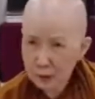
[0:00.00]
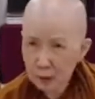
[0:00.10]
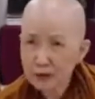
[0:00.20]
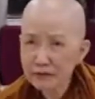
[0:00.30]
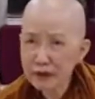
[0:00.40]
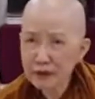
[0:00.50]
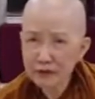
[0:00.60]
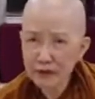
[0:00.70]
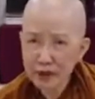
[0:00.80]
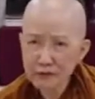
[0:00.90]
with our
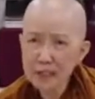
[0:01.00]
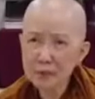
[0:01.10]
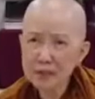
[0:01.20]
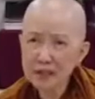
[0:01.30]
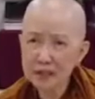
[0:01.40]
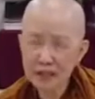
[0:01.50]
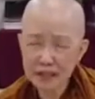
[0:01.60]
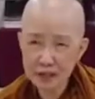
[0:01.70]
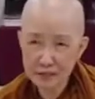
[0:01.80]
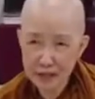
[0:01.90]
very limited
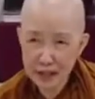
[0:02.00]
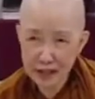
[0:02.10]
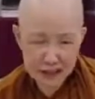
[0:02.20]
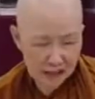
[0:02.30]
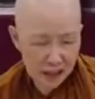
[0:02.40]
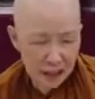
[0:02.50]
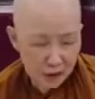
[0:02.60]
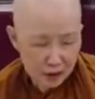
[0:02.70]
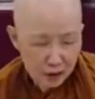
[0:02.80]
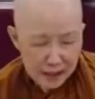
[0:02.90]
knowledge of Chinese,
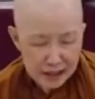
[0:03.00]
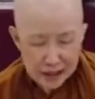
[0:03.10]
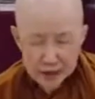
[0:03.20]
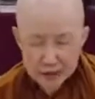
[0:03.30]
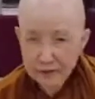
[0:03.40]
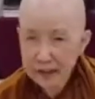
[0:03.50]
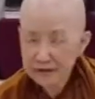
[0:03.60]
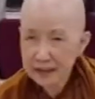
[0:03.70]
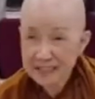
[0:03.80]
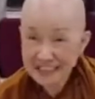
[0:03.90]
trying to find out
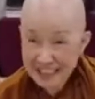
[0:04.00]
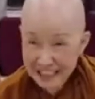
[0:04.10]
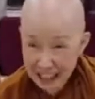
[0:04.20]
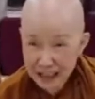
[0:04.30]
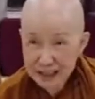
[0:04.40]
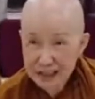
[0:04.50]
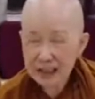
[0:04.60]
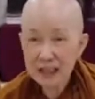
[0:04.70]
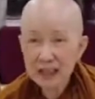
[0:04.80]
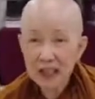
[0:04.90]
the
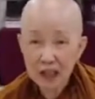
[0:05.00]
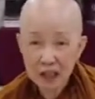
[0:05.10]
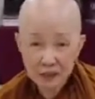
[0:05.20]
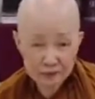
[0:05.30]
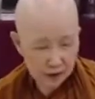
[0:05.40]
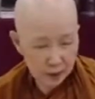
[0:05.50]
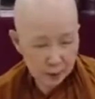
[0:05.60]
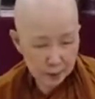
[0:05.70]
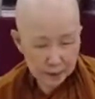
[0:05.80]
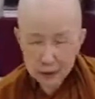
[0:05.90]
legality of
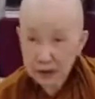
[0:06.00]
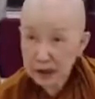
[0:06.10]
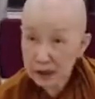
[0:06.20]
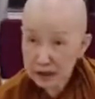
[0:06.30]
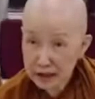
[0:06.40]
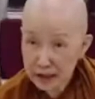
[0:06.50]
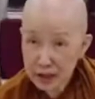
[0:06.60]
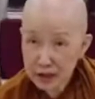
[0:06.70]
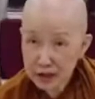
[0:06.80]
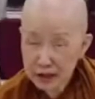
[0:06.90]
Bhikkhuni
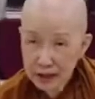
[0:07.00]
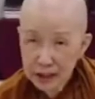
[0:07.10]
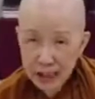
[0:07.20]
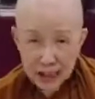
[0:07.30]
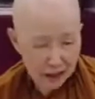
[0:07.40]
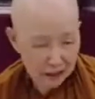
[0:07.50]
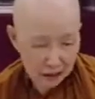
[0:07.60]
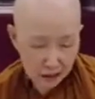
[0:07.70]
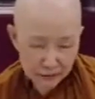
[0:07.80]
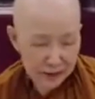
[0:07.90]
ordination. And
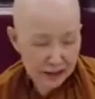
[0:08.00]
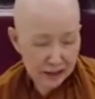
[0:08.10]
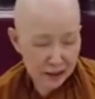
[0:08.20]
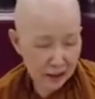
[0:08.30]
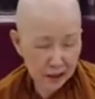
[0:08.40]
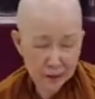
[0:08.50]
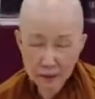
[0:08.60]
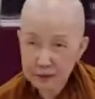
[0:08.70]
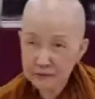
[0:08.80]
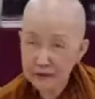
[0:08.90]
of course, at that time, I
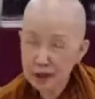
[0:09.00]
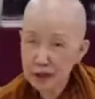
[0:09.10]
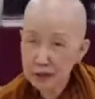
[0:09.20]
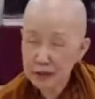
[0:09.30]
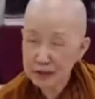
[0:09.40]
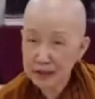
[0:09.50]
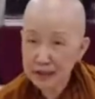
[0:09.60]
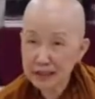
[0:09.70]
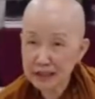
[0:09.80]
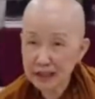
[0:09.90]
was very new to
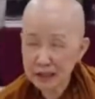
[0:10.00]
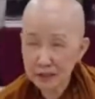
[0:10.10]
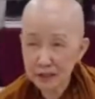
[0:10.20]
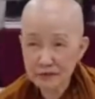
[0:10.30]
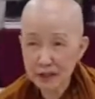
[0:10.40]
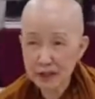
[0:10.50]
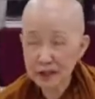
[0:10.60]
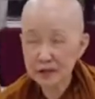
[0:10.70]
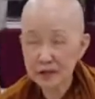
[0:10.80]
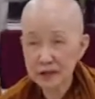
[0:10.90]
Santi. I was very new
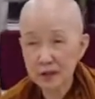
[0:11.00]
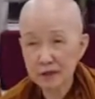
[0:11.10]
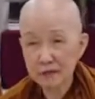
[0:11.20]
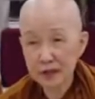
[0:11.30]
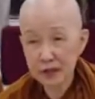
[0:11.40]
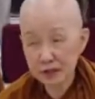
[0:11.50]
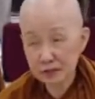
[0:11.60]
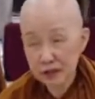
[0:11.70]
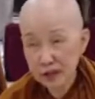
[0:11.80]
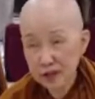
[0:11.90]
to the Theravada
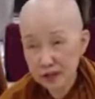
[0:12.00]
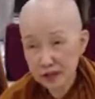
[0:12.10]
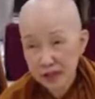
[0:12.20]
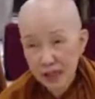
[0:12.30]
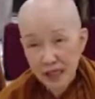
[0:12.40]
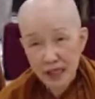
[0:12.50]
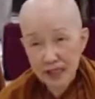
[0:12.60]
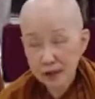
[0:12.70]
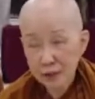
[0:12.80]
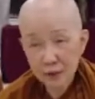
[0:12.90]
tradition. I
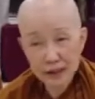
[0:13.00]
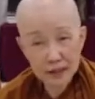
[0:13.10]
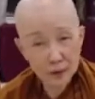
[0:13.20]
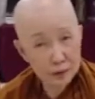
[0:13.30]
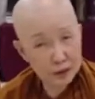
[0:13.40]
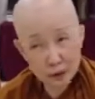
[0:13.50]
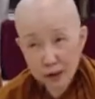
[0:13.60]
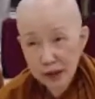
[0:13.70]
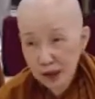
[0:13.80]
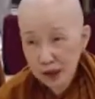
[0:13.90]
had no idea what was
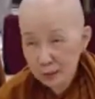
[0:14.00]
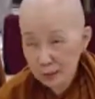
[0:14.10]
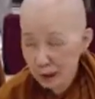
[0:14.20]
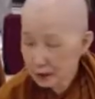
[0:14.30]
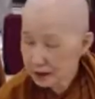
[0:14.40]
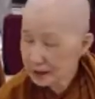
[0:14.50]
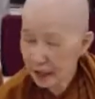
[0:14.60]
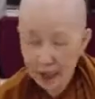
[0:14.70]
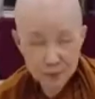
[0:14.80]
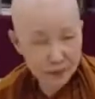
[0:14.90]
going on, but I was
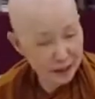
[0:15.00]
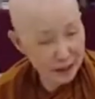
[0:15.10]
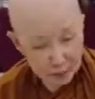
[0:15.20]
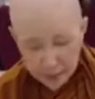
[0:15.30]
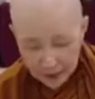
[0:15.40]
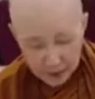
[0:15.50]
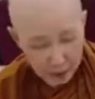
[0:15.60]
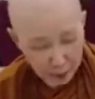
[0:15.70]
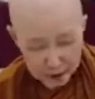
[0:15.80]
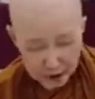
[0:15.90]
happily
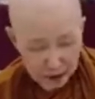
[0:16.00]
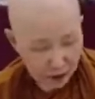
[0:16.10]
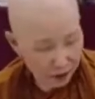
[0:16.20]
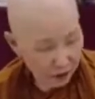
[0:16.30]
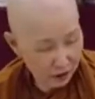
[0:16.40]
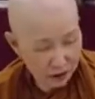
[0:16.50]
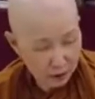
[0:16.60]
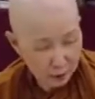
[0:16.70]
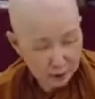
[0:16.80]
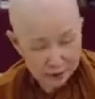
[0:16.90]
helping along
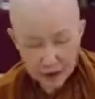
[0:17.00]
with